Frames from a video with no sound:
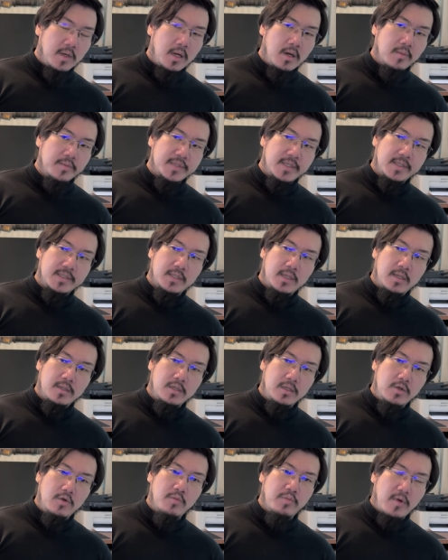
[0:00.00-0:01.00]
of Arms is a
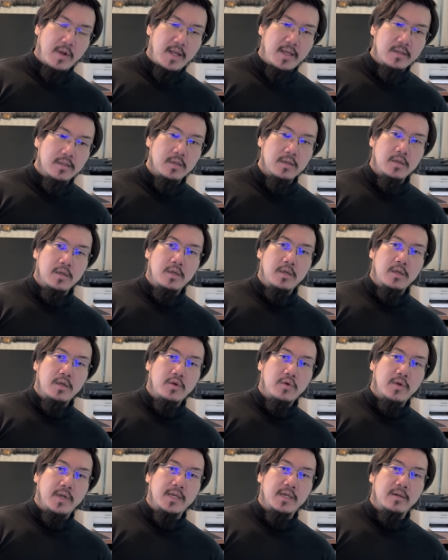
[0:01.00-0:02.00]
new brand
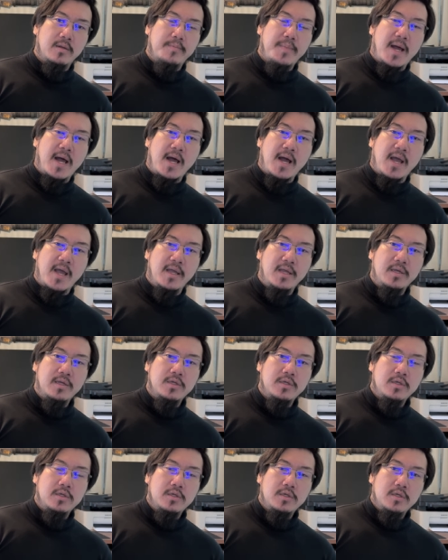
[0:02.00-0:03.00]
created by
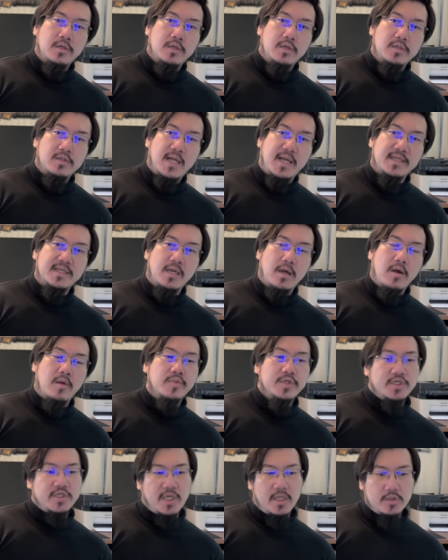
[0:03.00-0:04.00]
Legacy
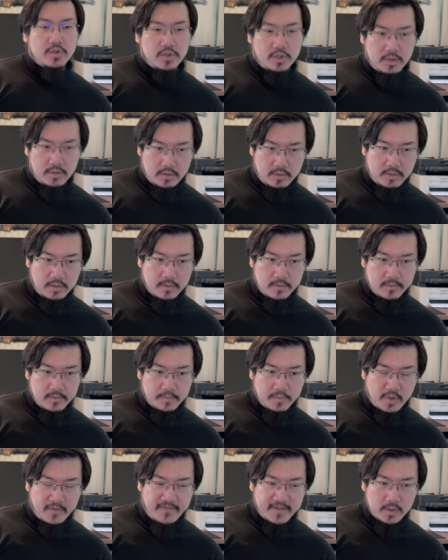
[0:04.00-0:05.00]
Arms Gen 2,
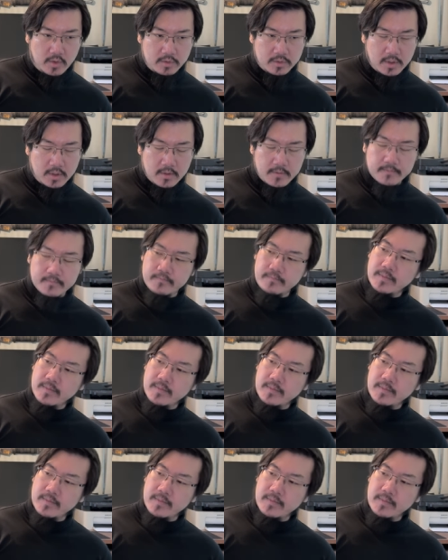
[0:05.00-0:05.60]
previous owner.